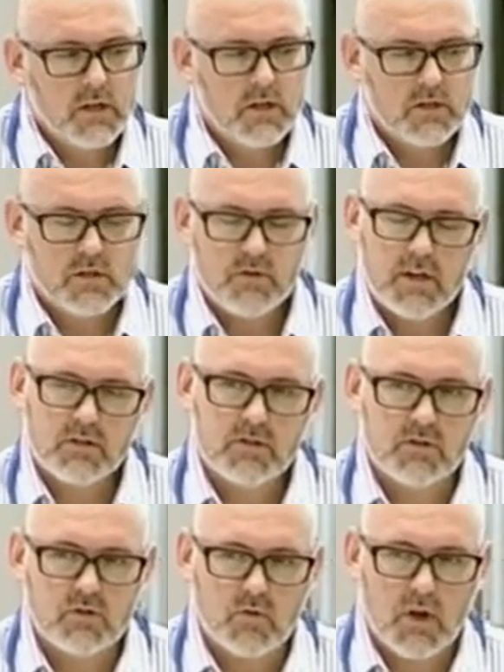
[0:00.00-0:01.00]

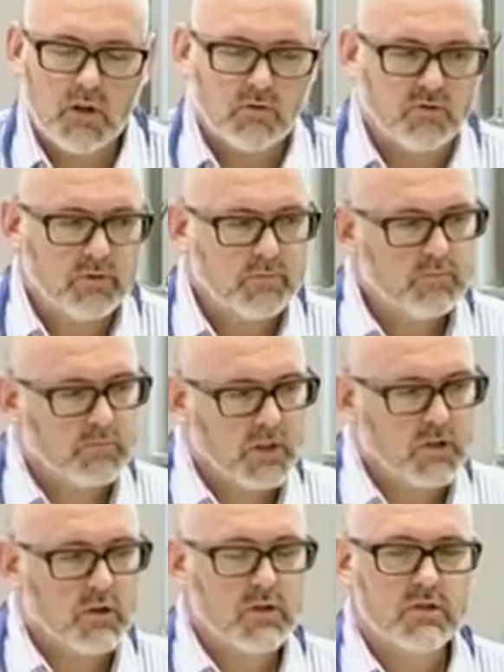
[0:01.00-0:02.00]
2012,
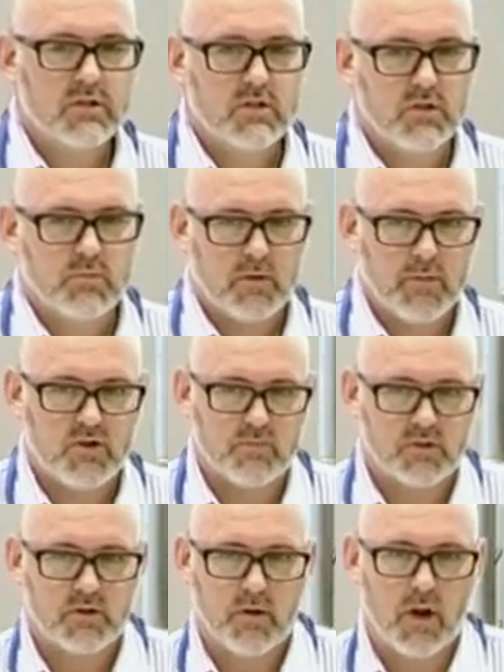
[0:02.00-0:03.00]
because supplementary
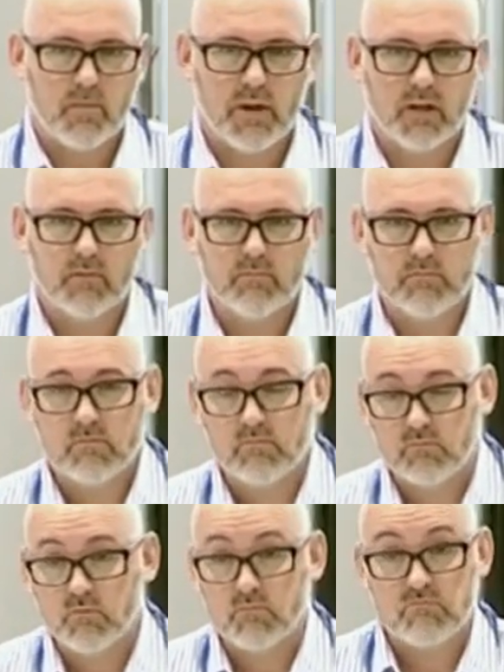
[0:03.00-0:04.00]
prescribing
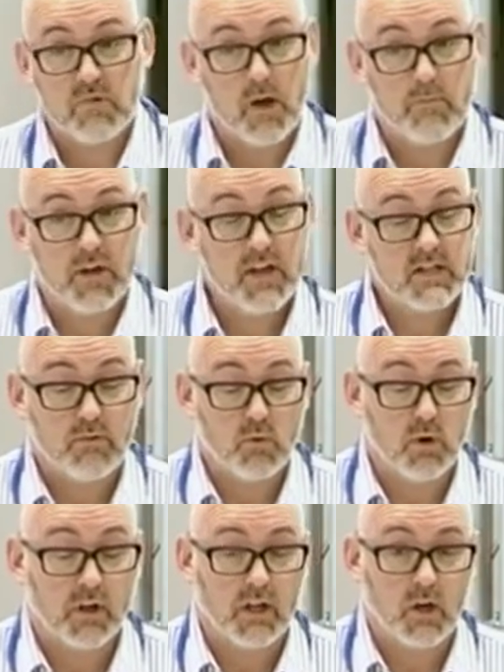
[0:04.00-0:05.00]
appeared to be
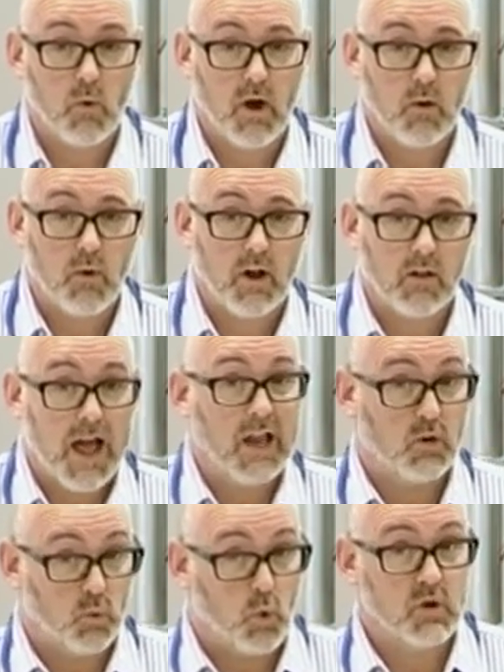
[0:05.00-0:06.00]
working quite well
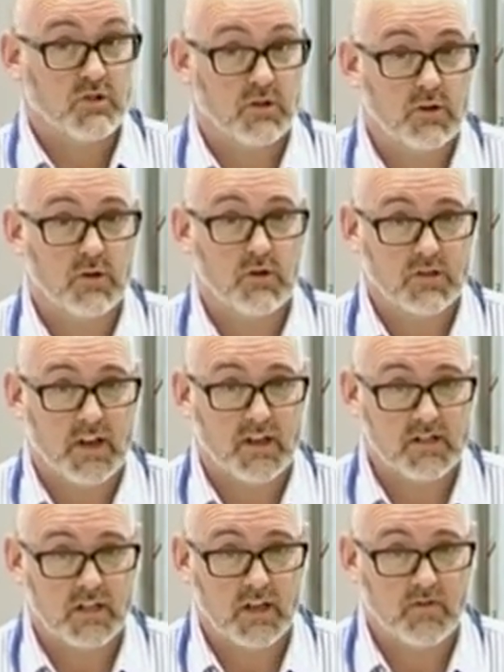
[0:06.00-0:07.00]
and wasn't causing any
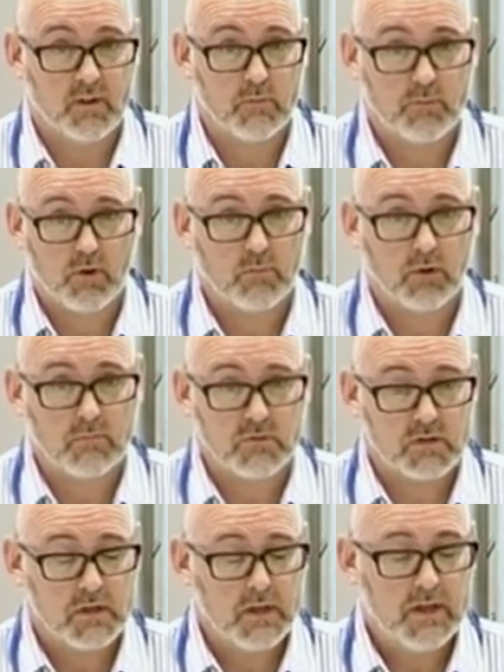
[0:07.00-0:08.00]
significant
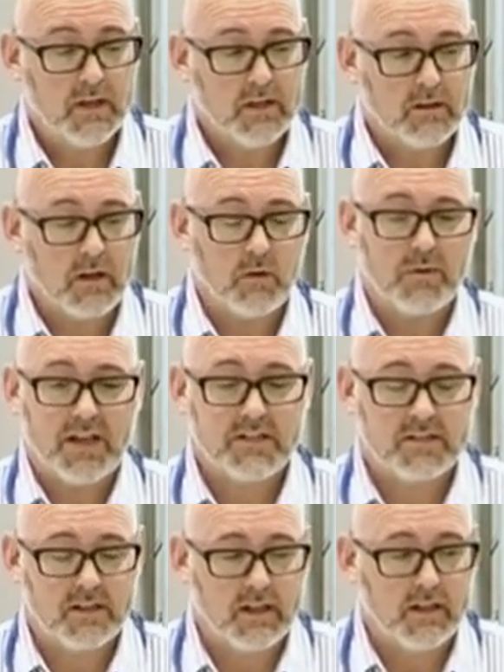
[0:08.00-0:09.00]
problems, no
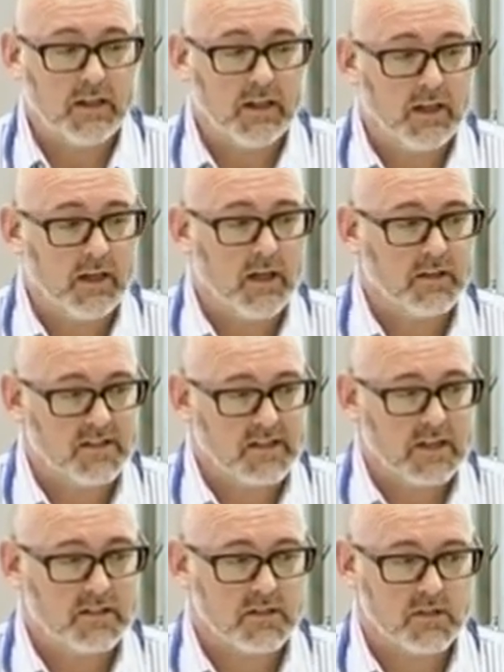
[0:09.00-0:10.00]
nasty
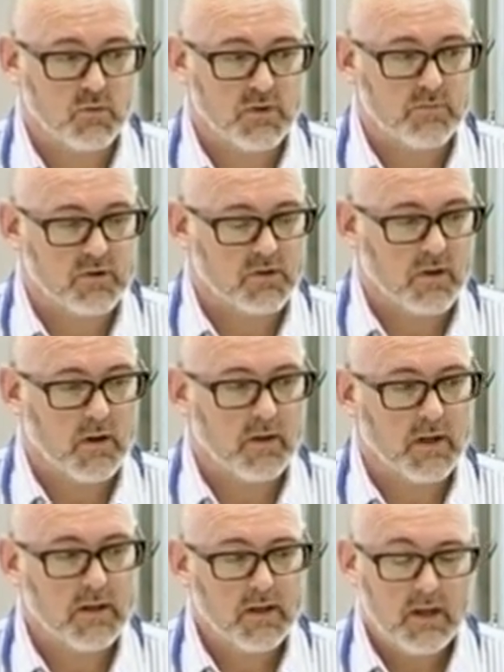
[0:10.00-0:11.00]
disasters with
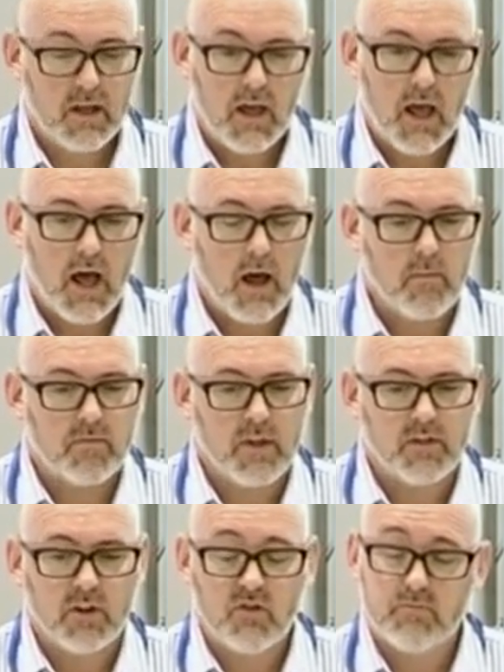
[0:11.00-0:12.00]
prescribing,
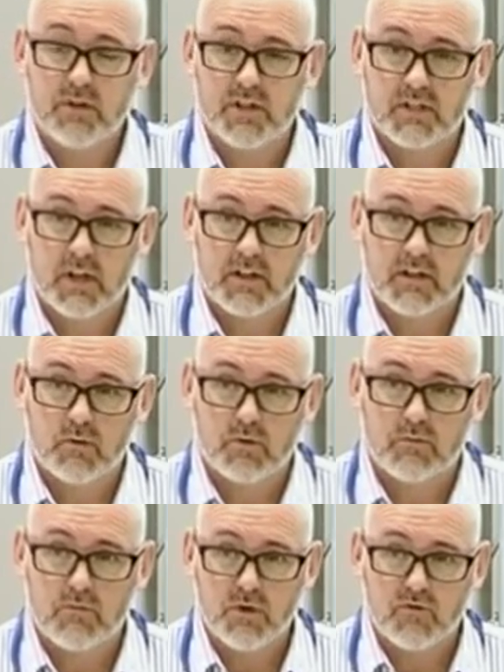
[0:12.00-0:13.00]
then the government decided it
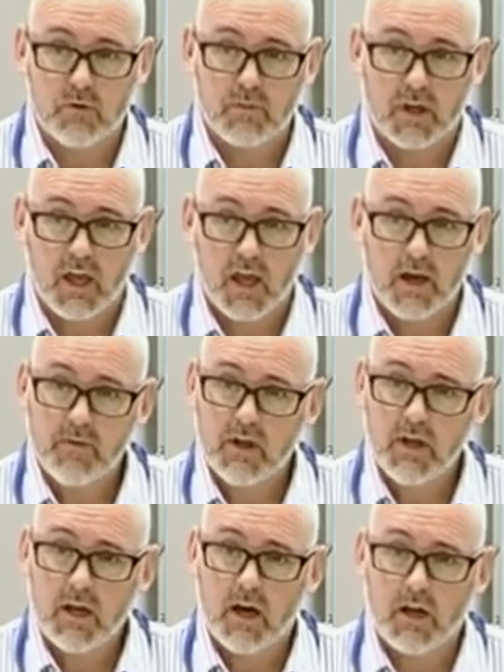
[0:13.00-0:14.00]
would move up a gear
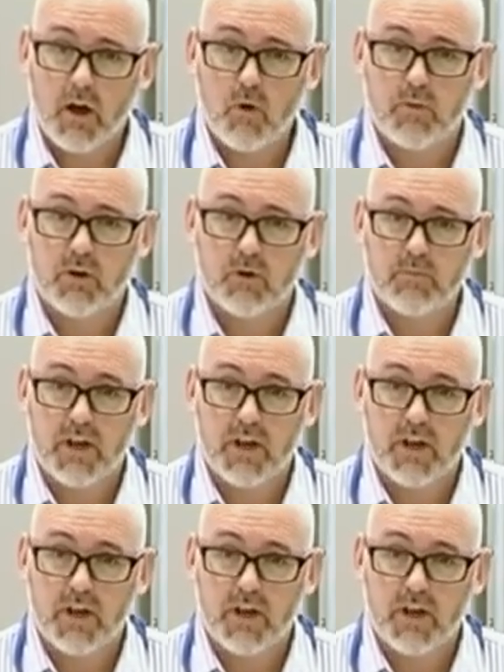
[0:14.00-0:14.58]
and open up